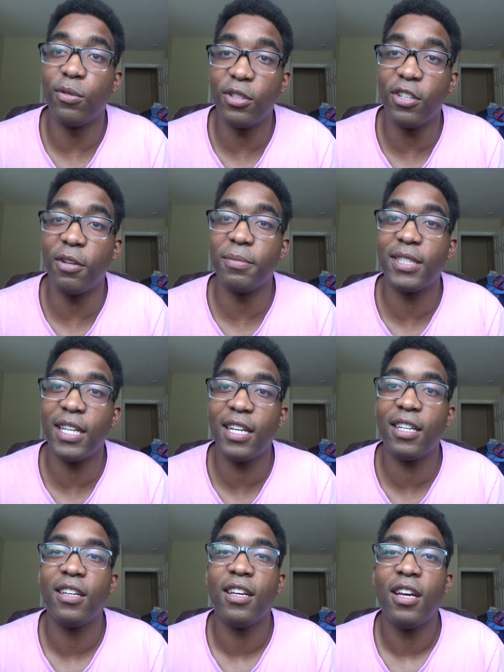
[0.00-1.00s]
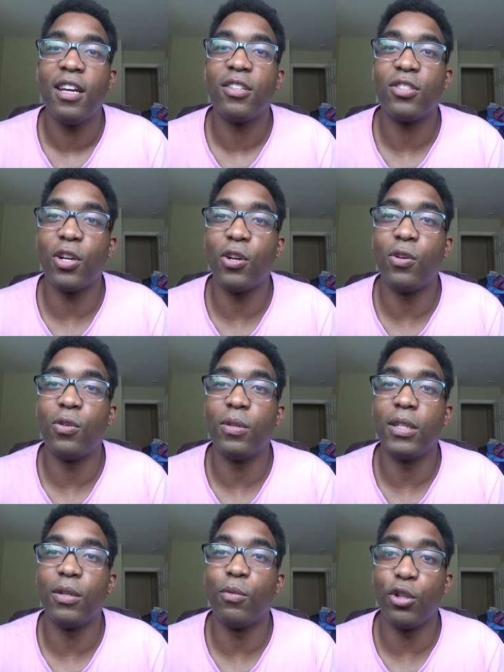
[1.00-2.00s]
You know what I'm saying? So
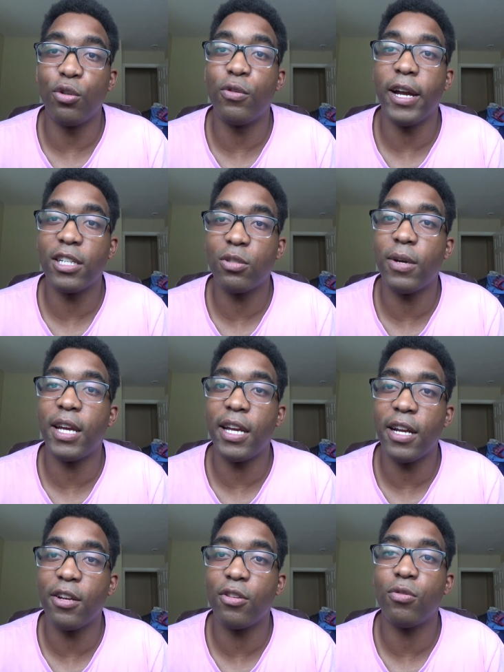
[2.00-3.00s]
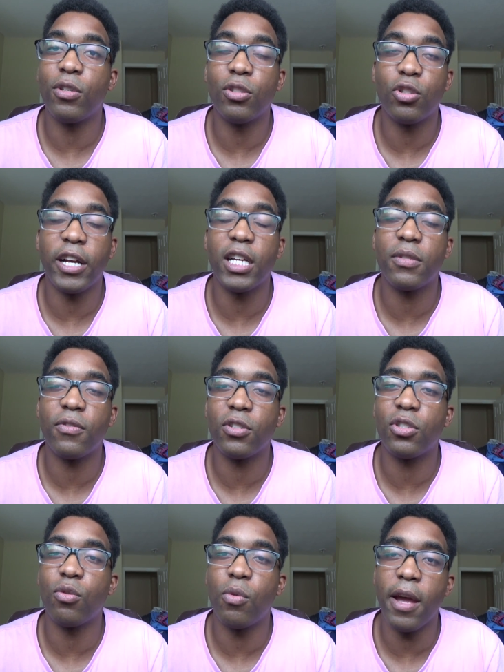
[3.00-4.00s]
when you graduate here, you can transfer
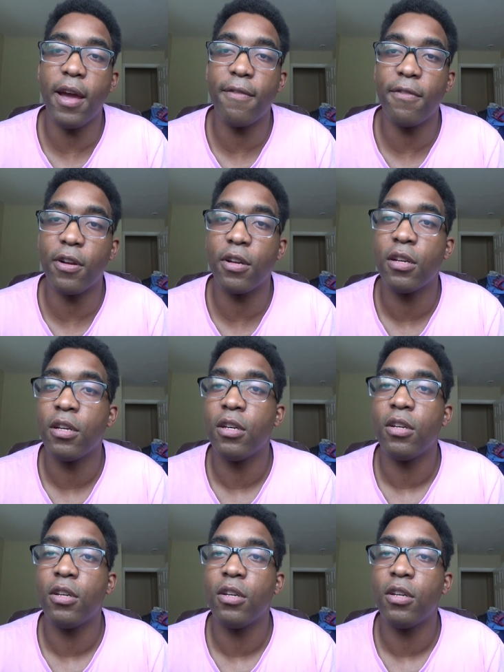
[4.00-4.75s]
to wherever.